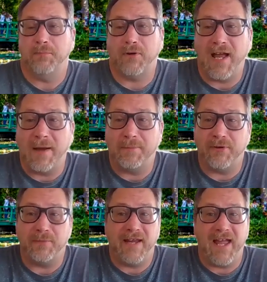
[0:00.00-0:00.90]
Perhaps
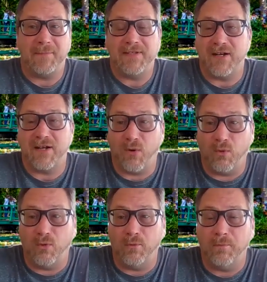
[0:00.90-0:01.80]
something happens at
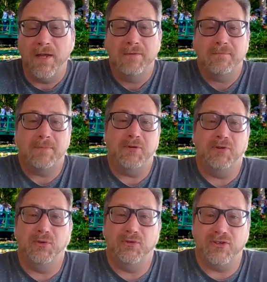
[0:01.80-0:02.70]
home. Maybe
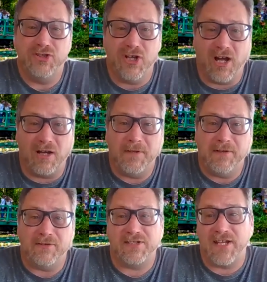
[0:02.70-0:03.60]
you lose a job and
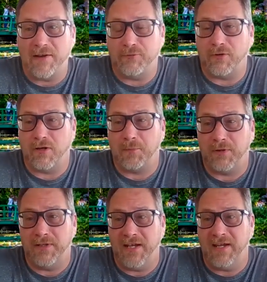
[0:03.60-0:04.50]
you're sad for a
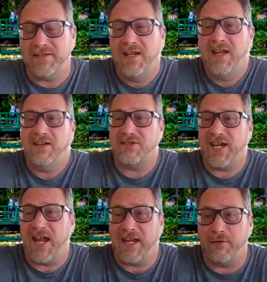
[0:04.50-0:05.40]
couple of days and
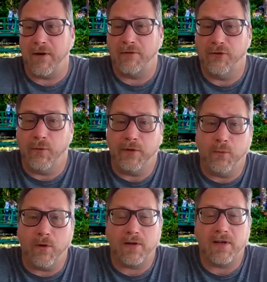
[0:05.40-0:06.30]
just can't get around to doing the
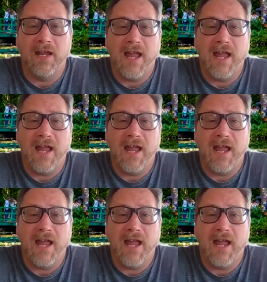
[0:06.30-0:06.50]
work.